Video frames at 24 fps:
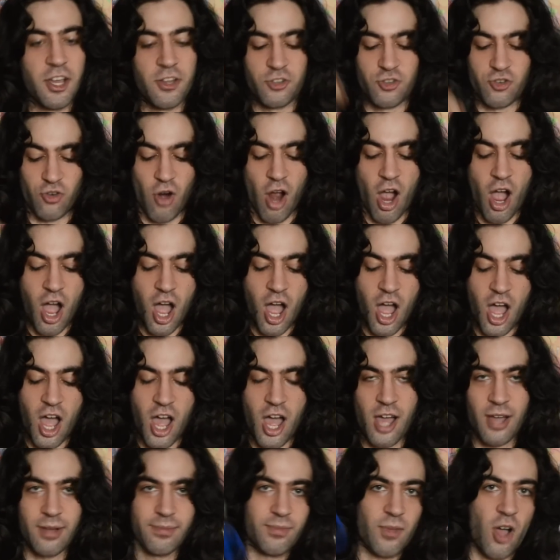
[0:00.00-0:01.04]

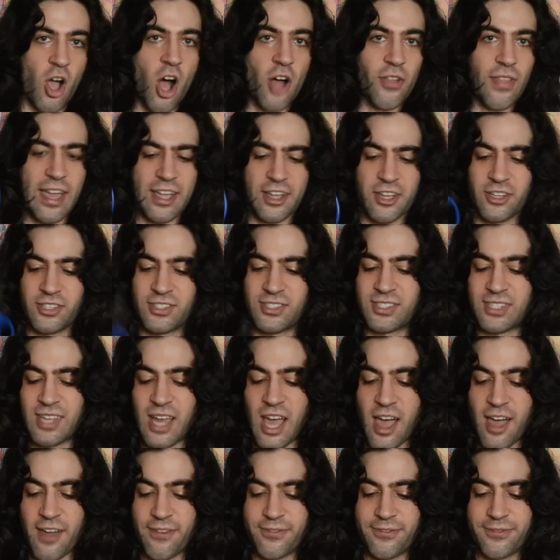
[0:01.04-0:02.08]
draw, all that good
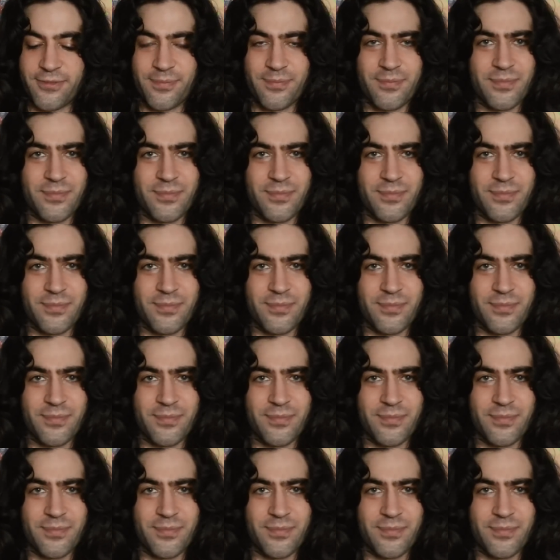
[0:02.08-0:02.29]
stuff.